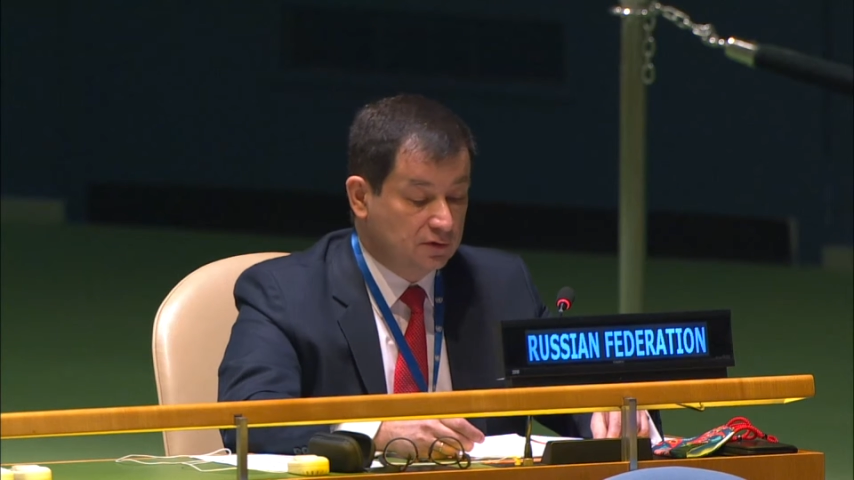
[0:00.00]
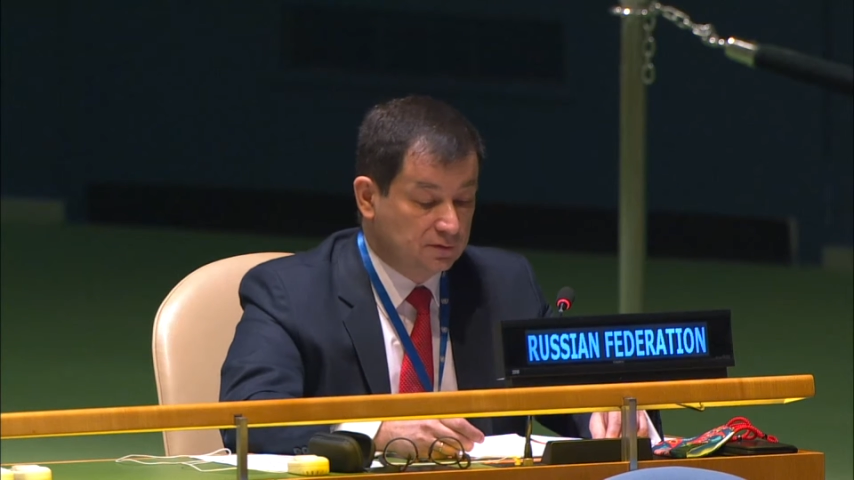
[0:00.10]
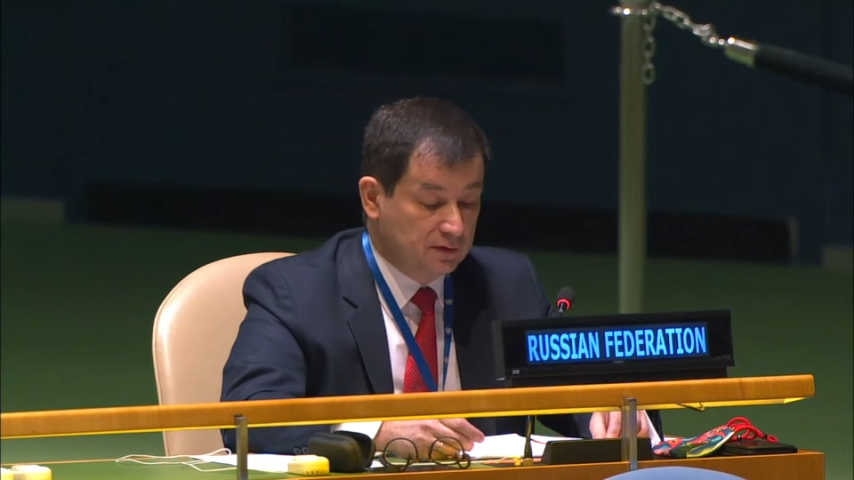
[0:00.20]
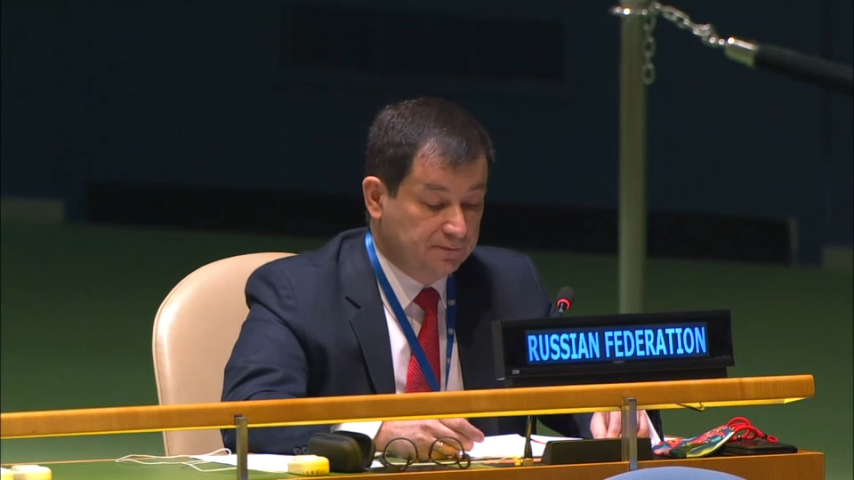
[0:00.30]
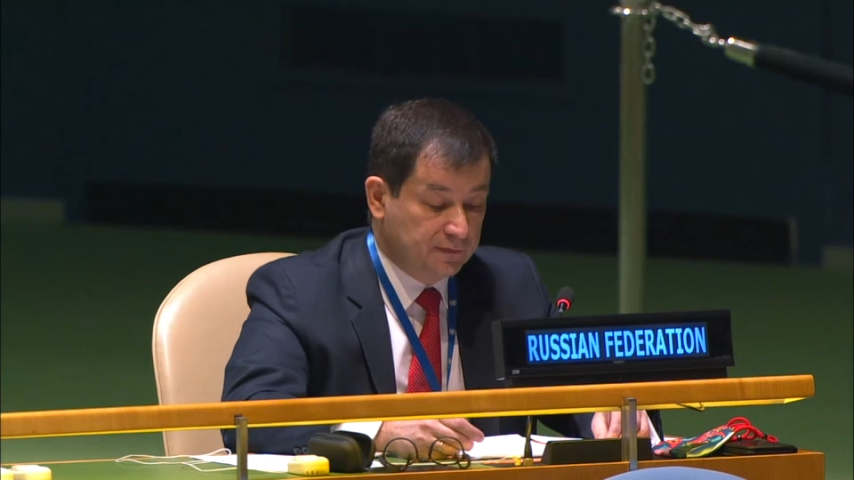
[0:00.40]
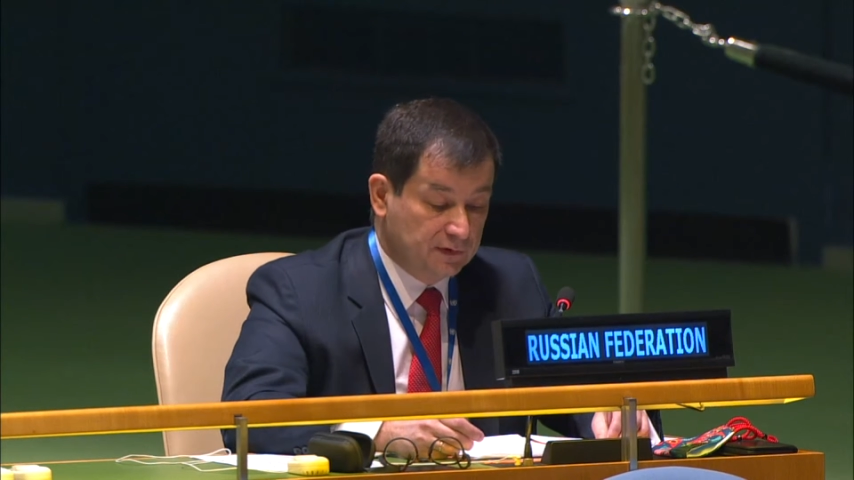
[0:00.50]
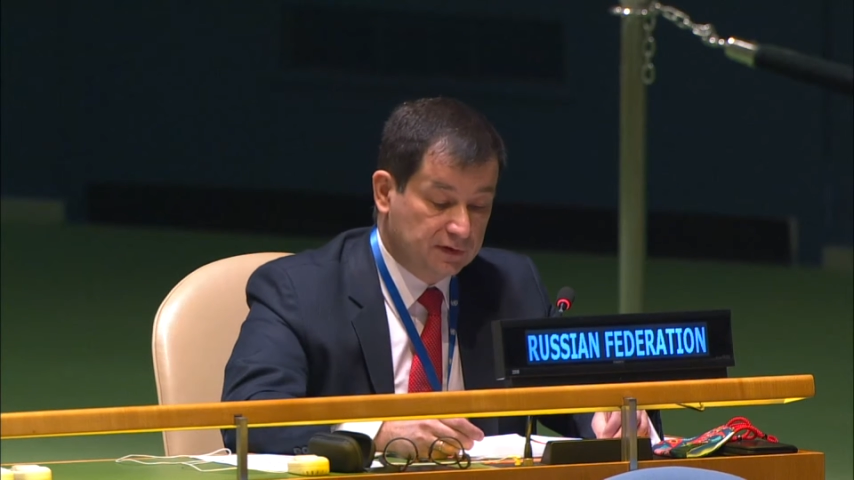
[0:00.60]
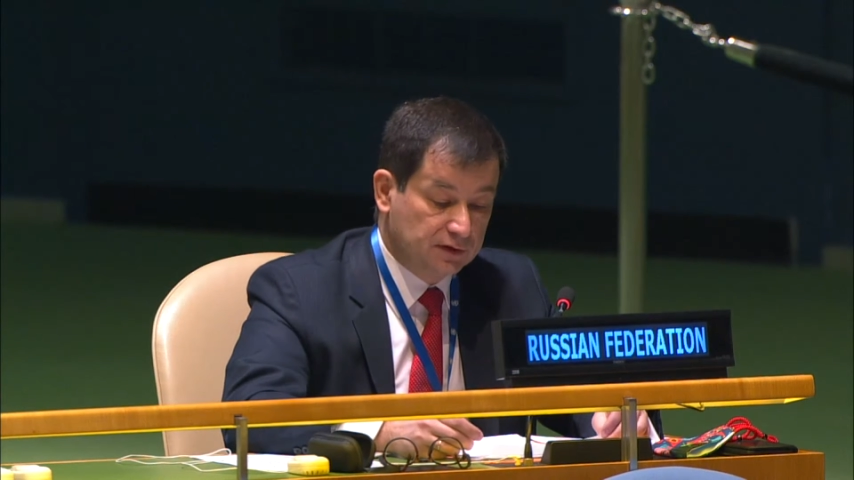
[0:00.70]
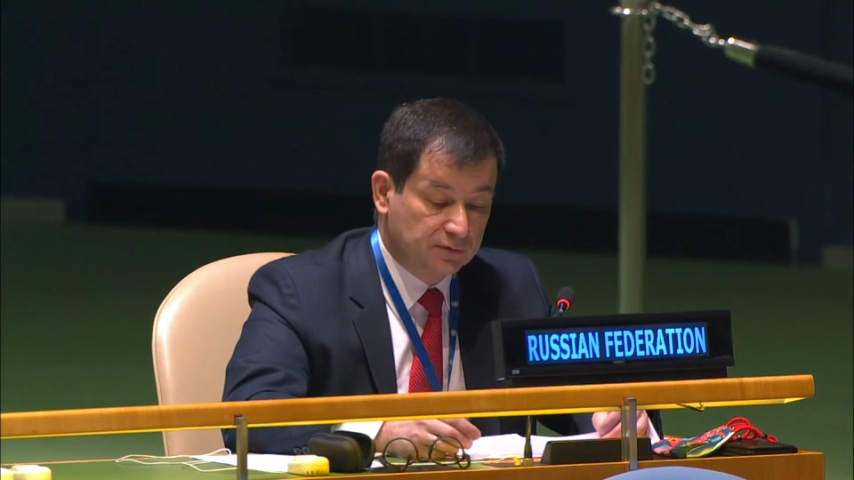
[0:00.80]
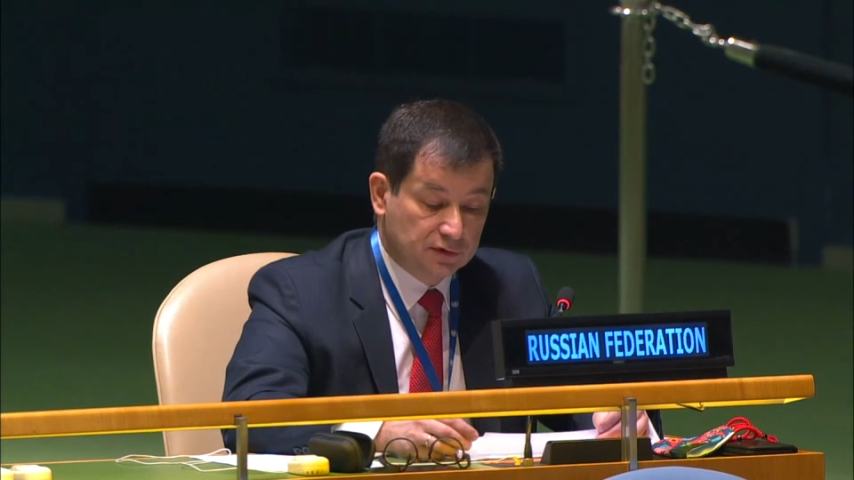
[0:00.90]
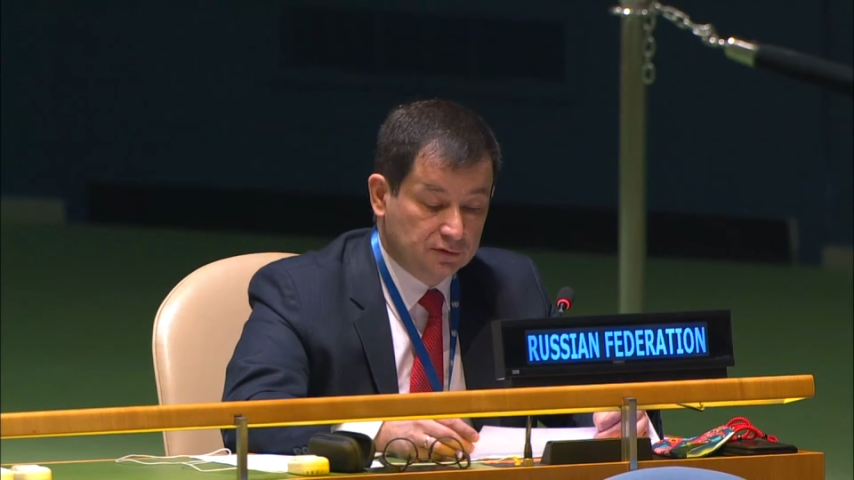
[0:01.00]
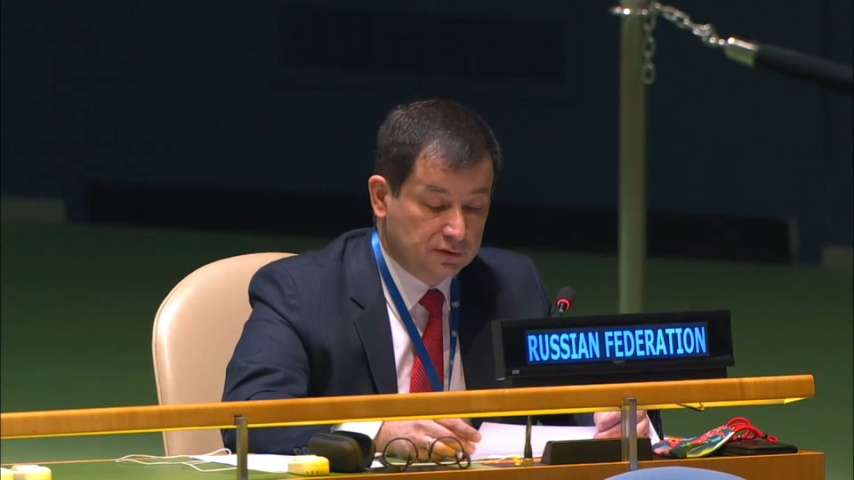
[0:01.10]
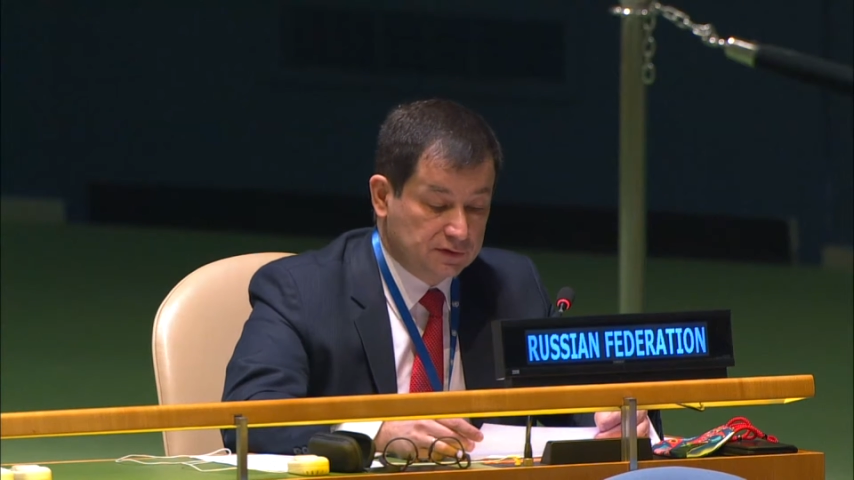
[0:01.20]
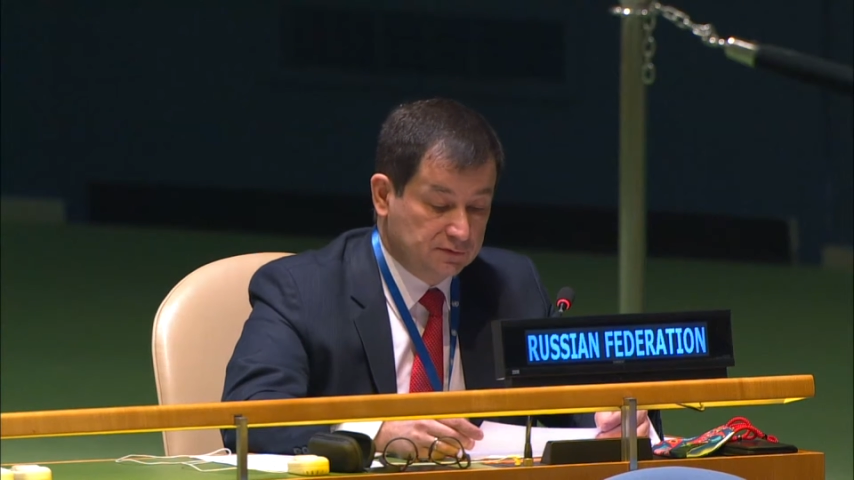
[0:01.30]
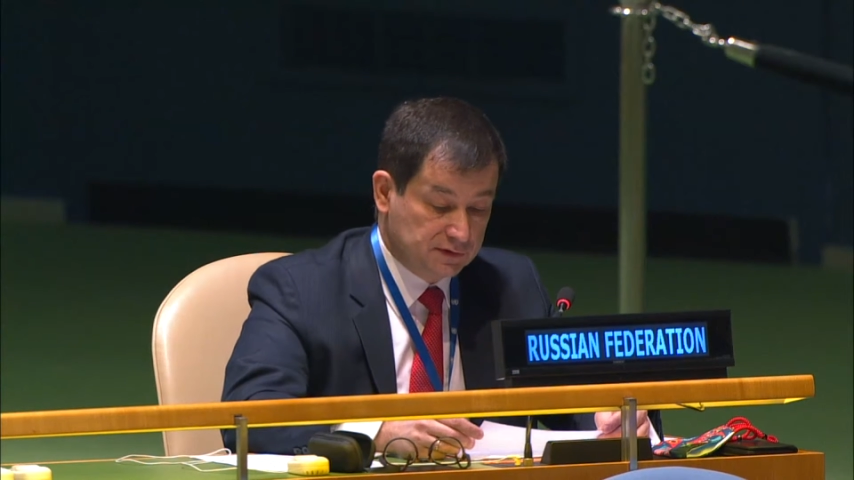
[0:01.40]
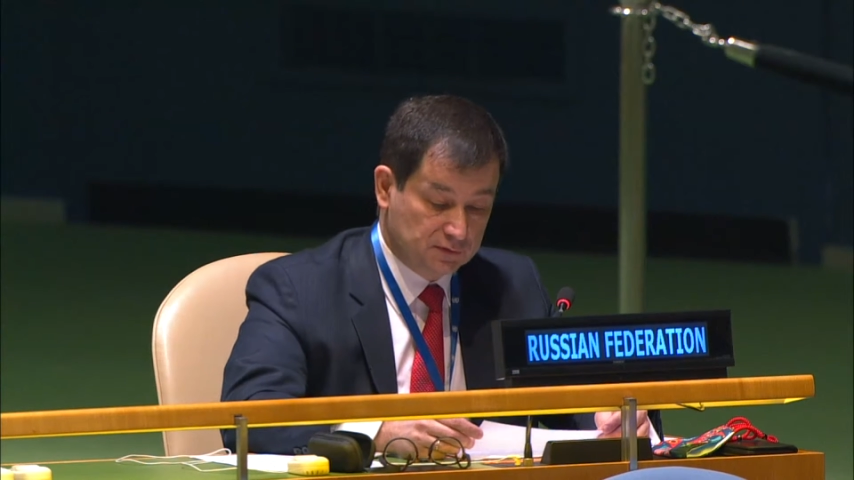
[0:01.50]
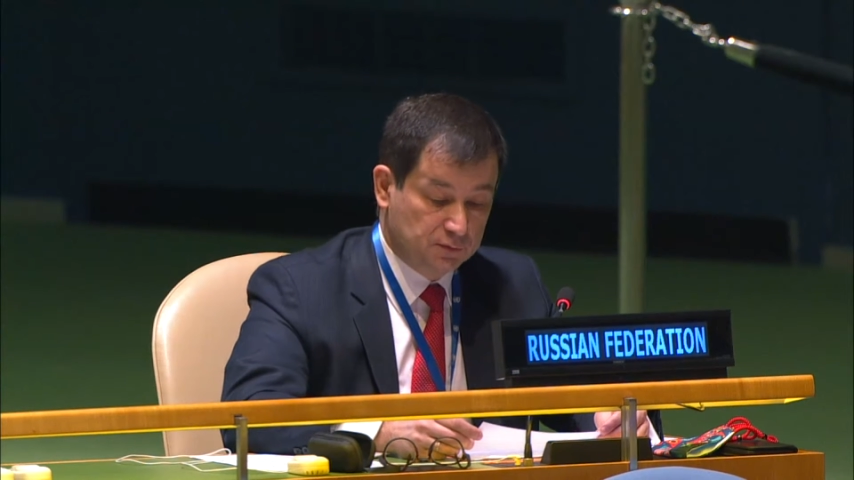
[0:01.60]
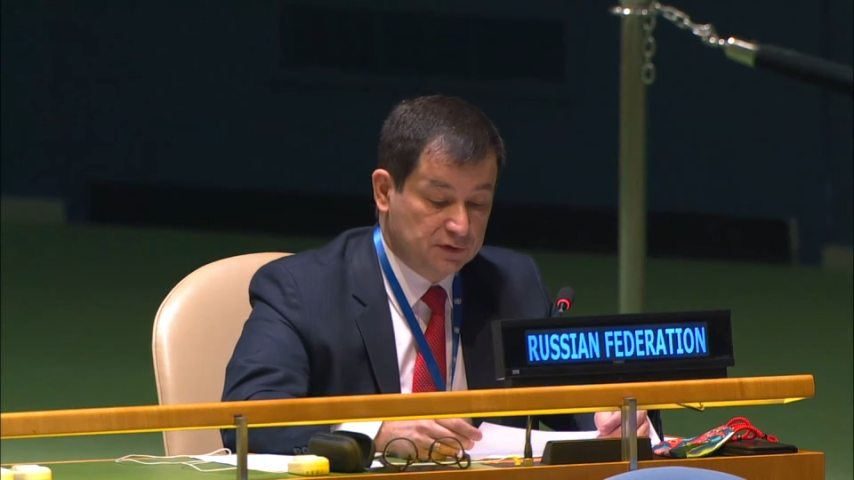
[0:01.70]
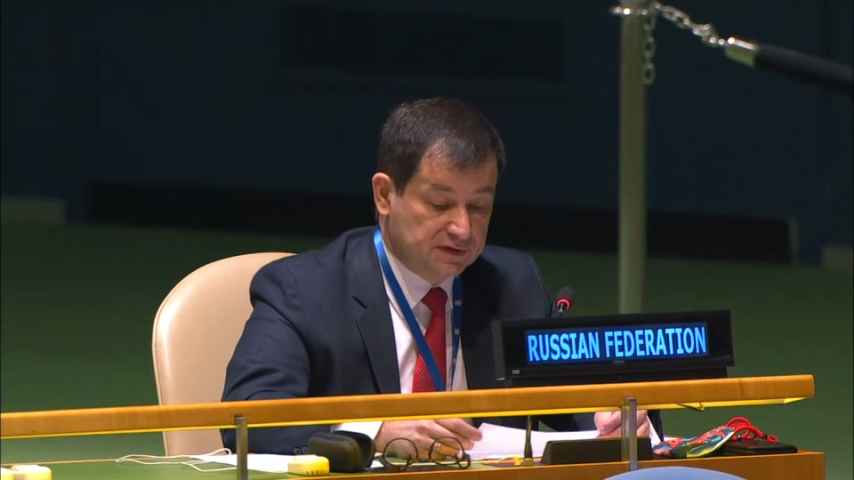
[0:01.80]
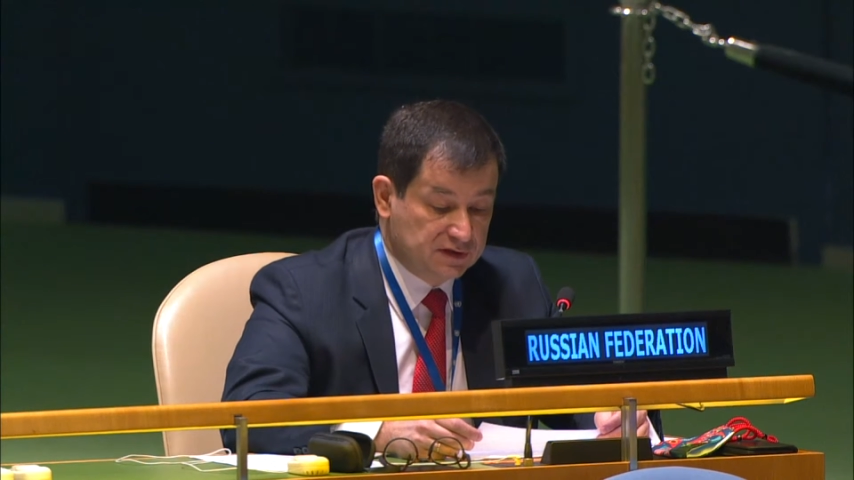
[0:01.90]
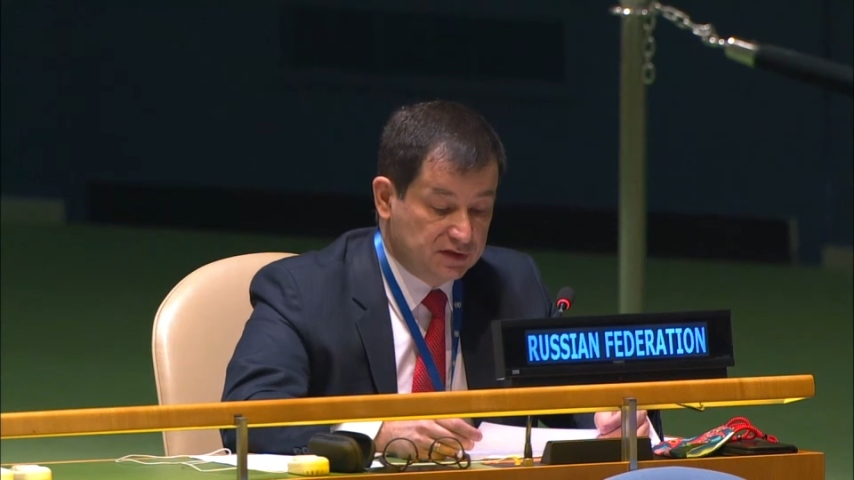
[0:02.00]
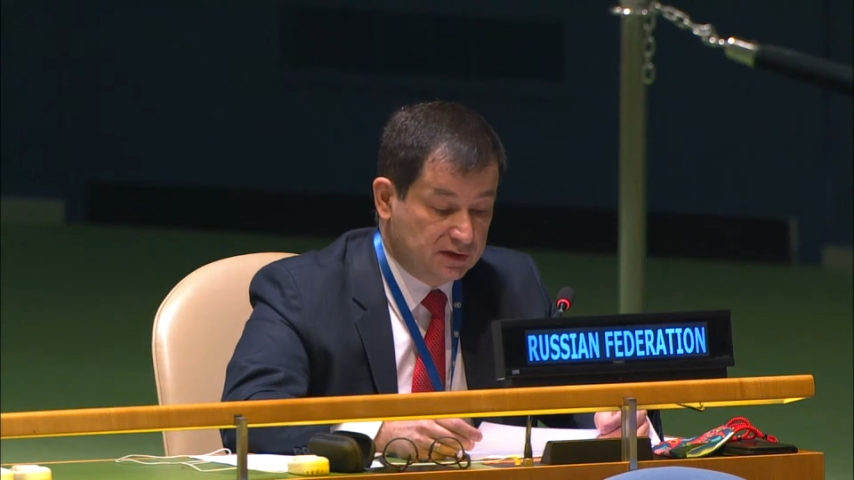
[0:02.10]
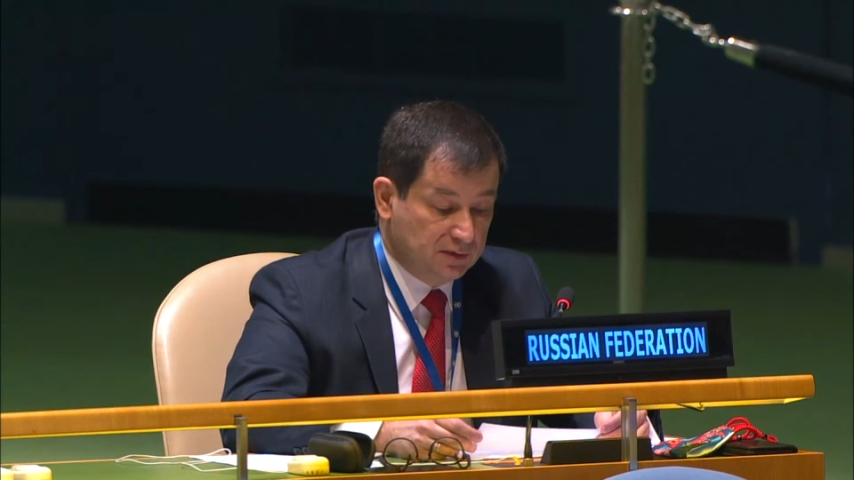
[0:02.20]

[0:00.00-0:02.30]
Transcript: in 2014 during the referendum,